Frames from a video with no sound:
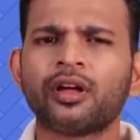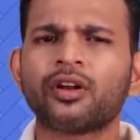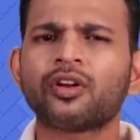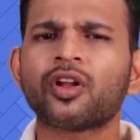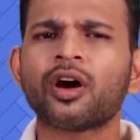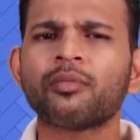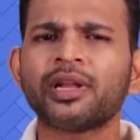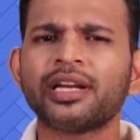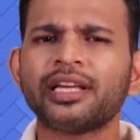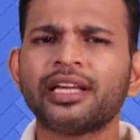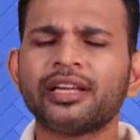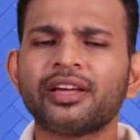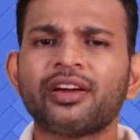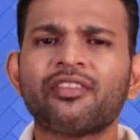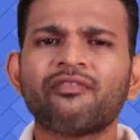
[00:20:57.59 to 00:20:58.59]

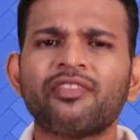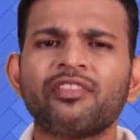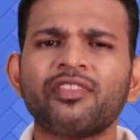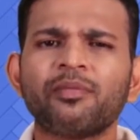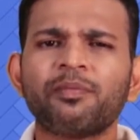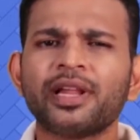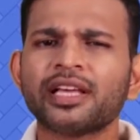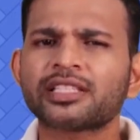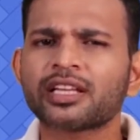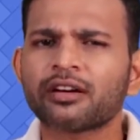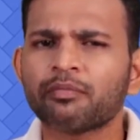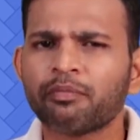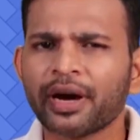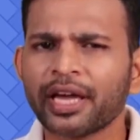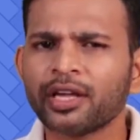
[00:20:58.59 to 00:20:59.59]
Normally, when we place our
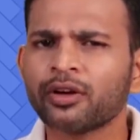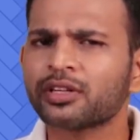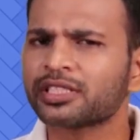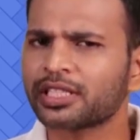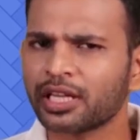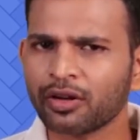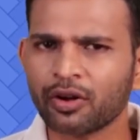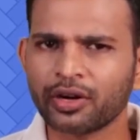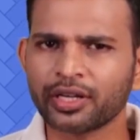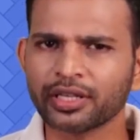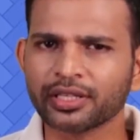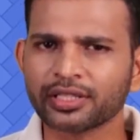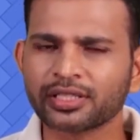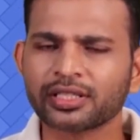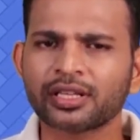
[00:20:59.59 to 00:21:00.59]
buy or sell
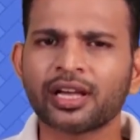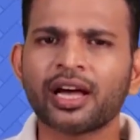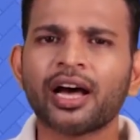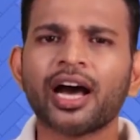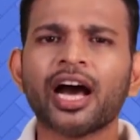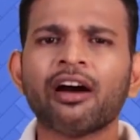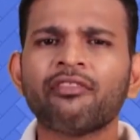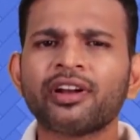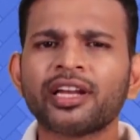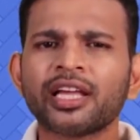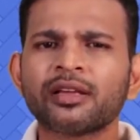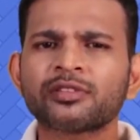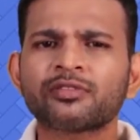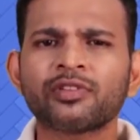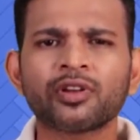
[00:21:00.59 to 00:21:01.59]
orders, our
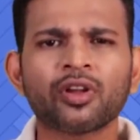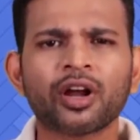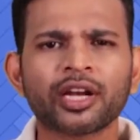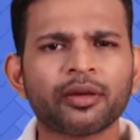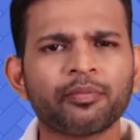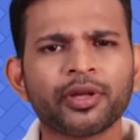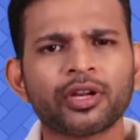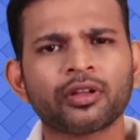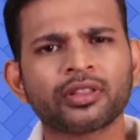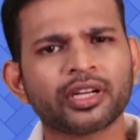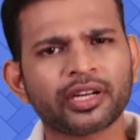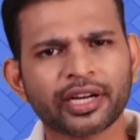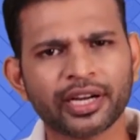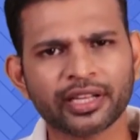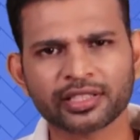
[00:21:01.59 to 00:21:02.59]
names will not appear on the
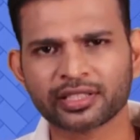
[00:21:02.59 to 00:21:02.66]
trading